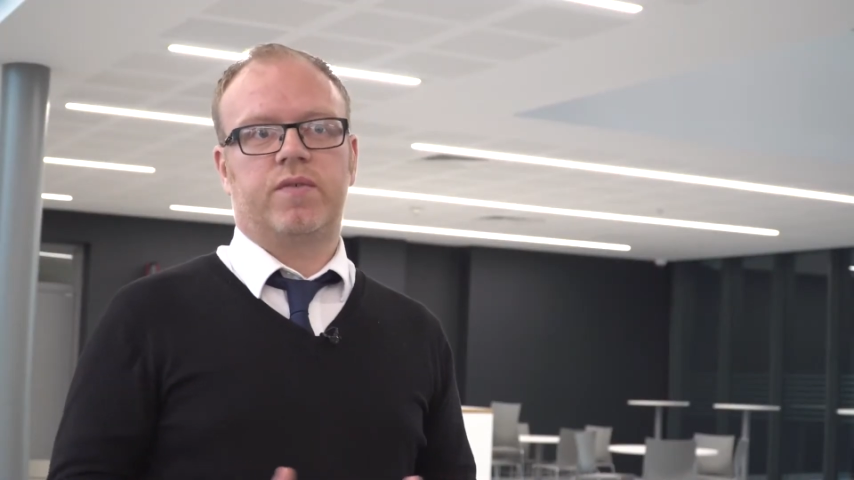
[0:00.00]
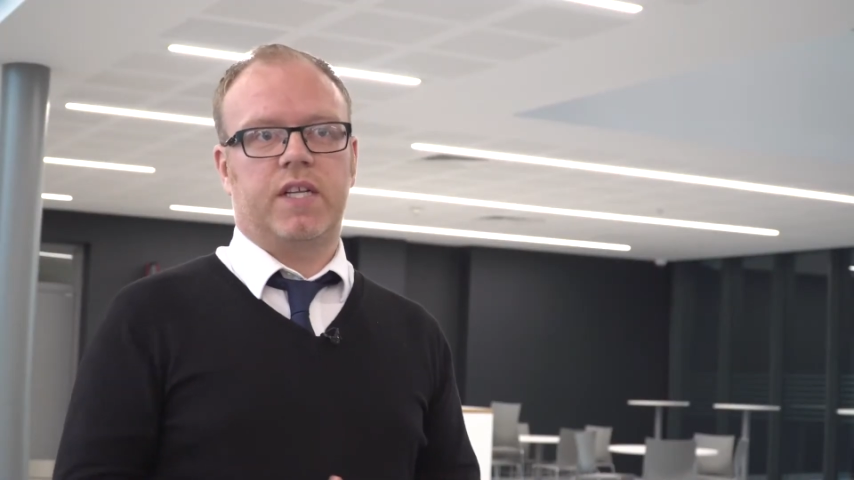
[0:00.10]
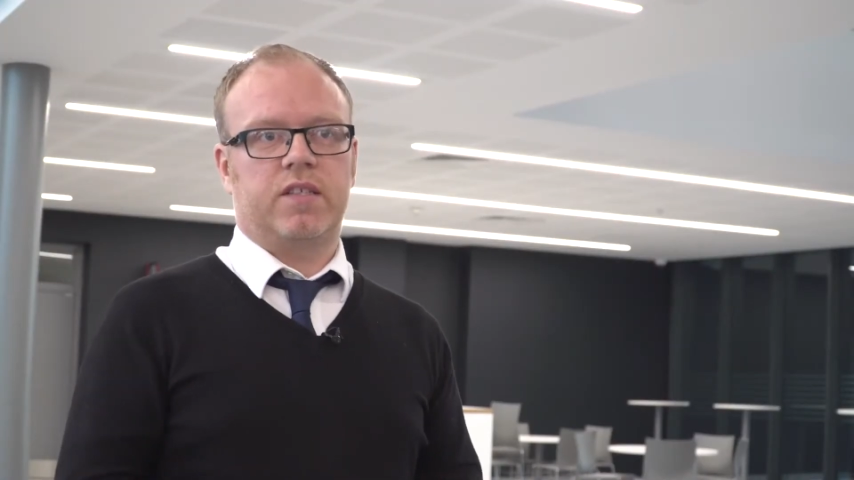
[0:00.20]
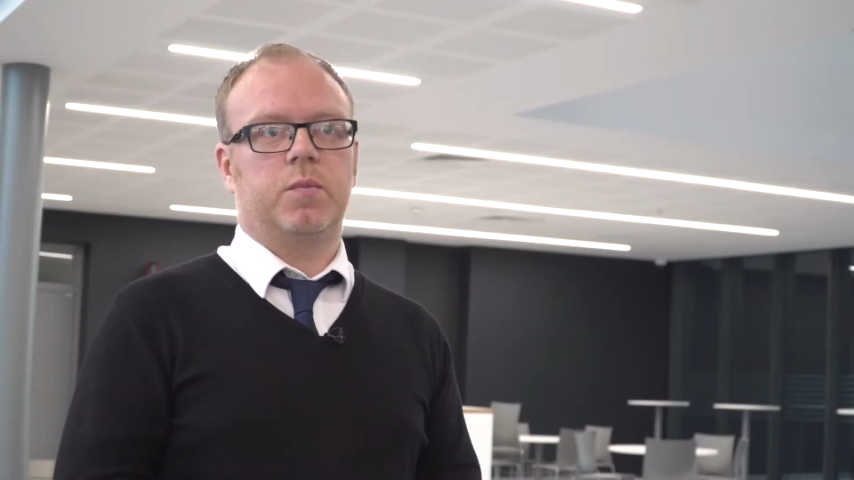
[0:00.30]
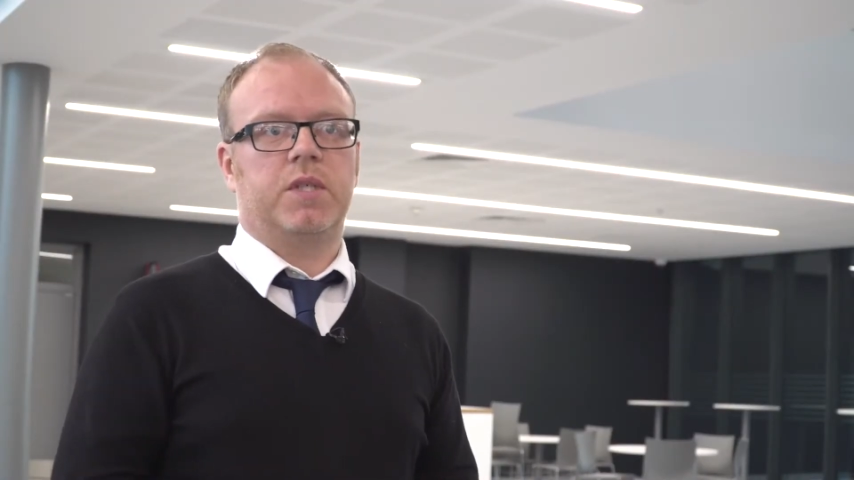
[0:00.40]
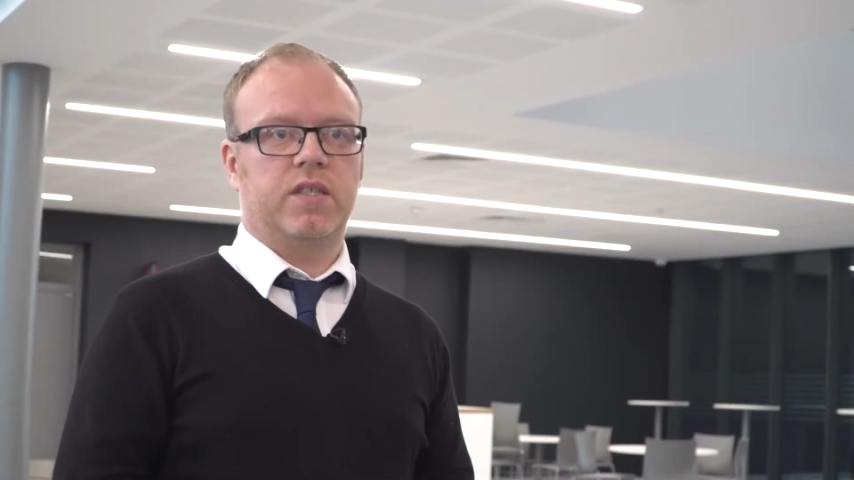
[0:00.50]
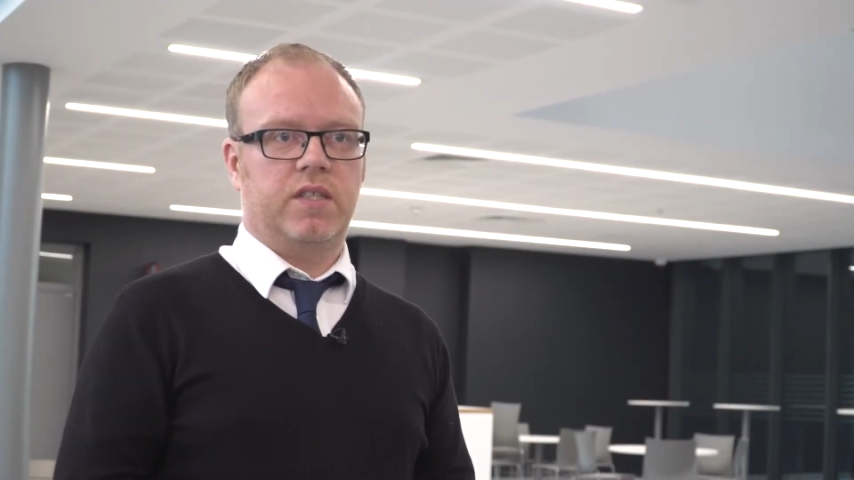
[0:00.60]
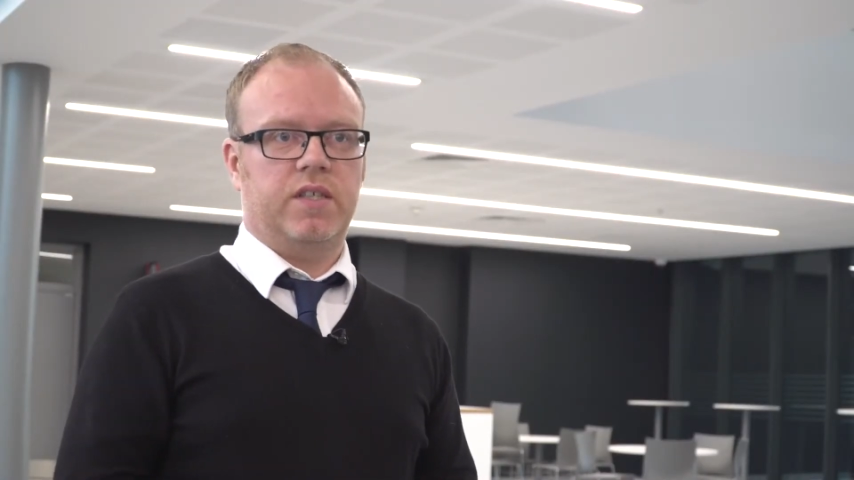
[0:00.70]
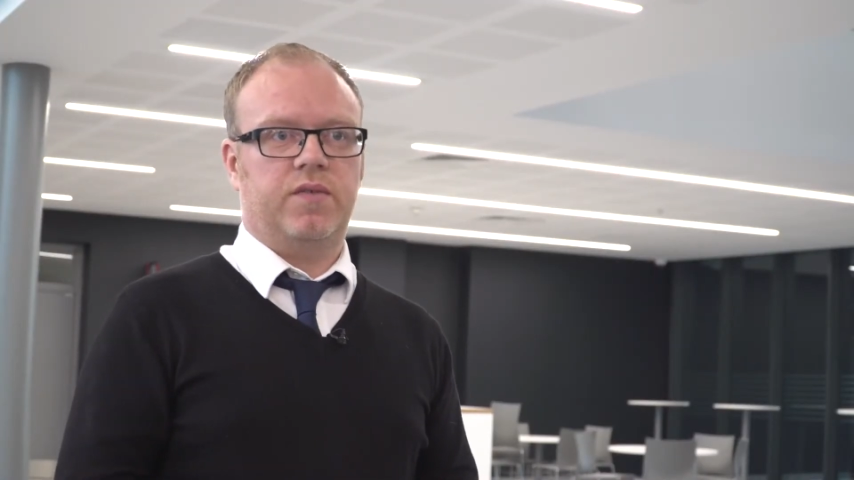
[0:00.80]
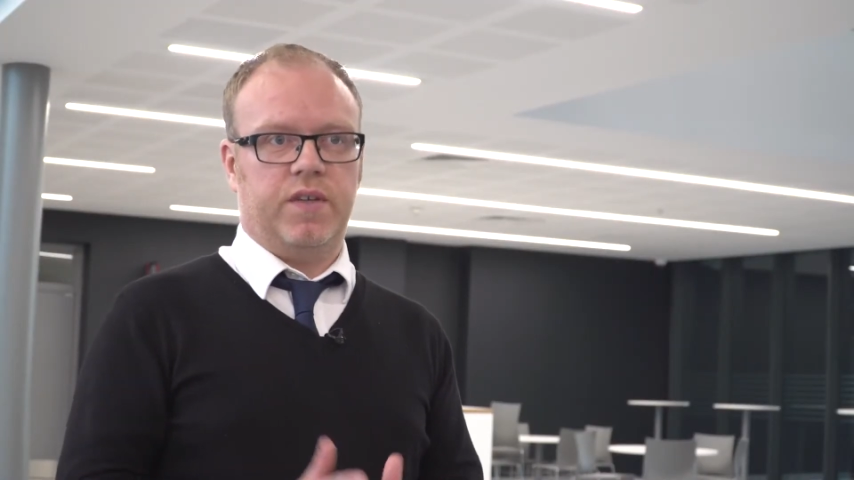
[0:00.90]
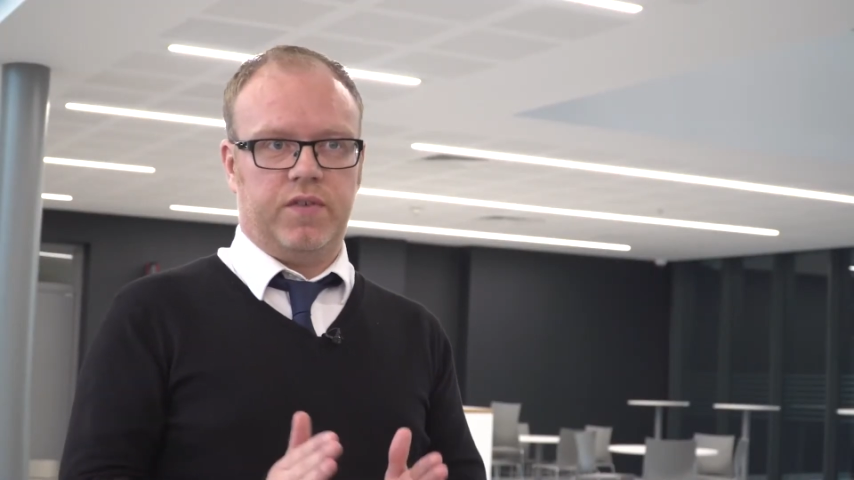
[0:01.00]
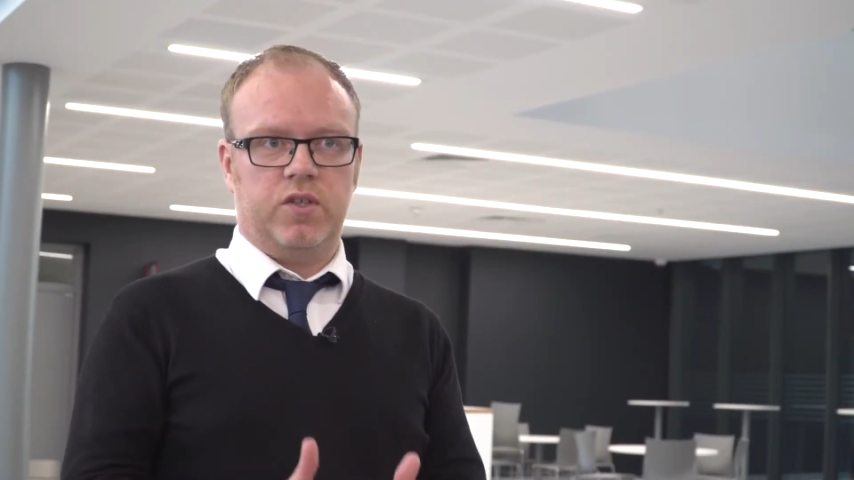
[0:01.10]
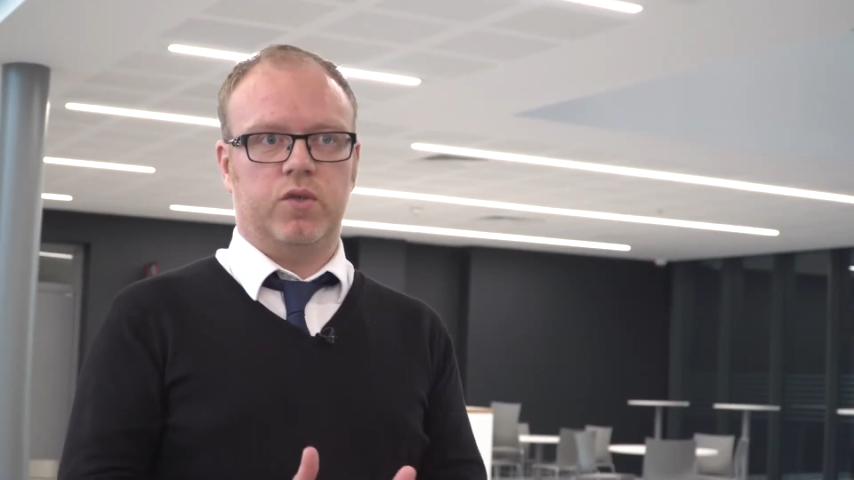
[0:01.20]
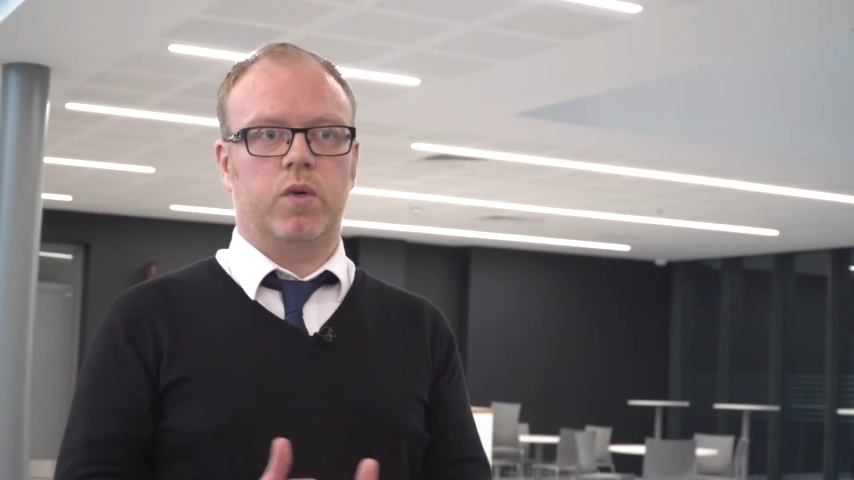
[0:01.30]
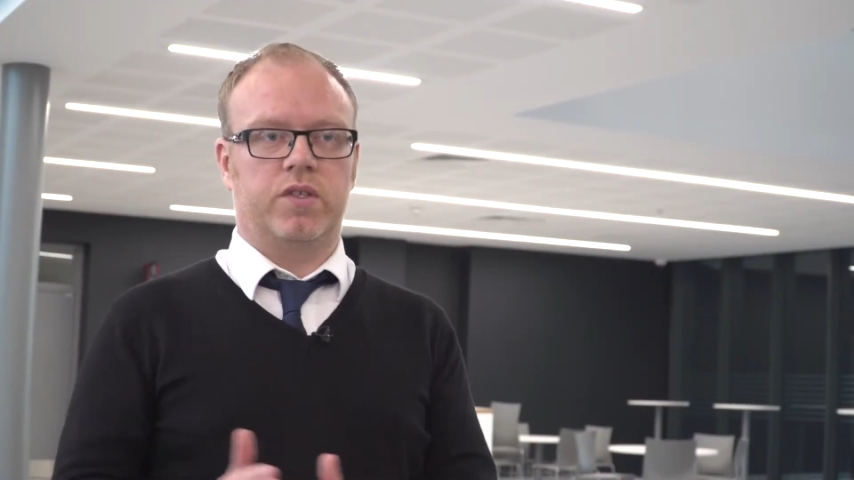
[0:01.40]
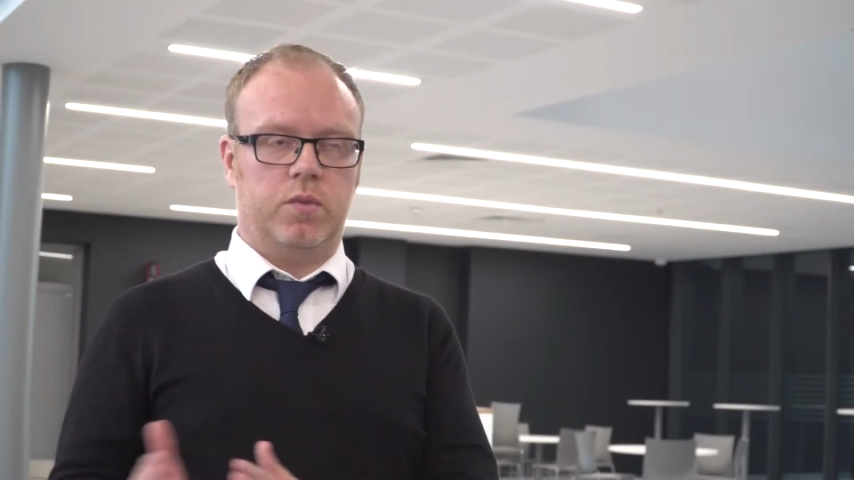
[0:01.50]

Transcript: flexibility if you do want